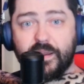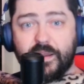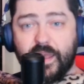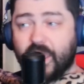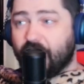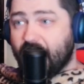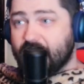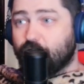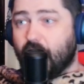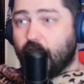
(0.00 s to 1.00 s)
Like,
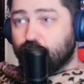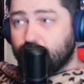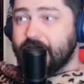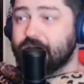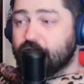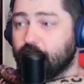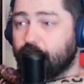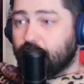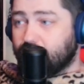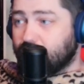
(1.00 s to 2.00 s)
that's what a
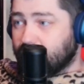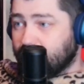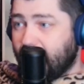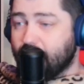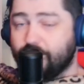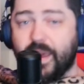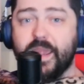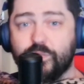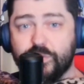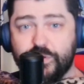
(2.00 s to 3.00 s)
reasonable
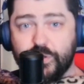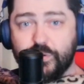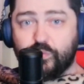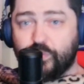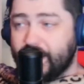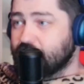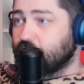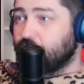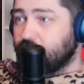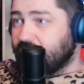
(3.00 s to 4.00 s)
campaign would do.
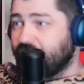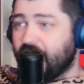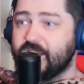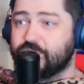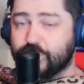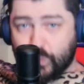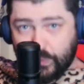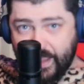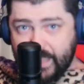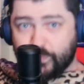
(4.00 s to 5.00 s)
Reasonable advisors,
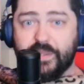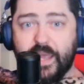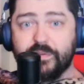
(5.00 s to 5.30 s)
that's what they would